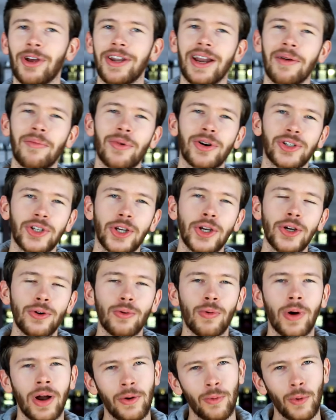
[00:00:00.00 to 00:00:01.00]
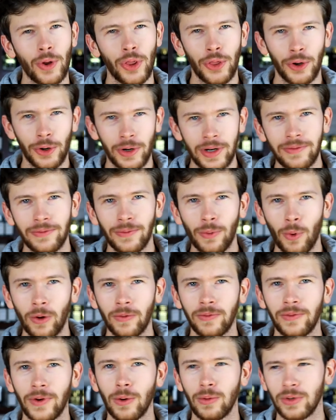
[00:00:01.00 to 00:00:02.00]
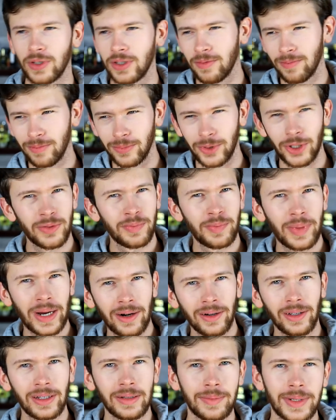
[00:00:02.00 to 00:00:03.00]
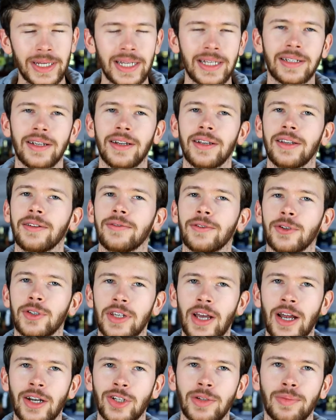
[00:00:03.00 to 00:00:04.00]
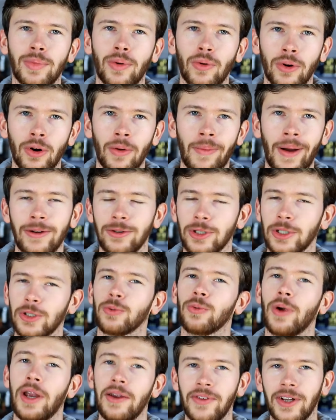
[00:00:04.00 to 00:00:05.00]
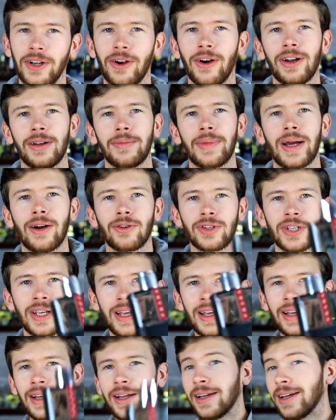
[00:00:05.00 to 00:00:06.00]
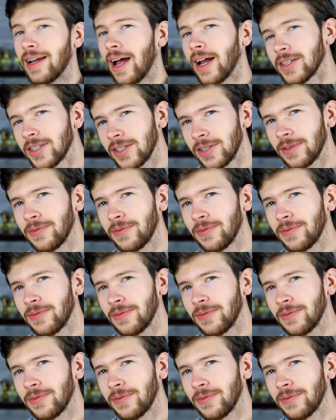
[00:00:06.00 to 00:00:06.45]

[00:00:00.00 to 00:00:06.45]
So at number two, with thirty-four votes, just barely beat the Versace Pour Homme I was just raving on about. Not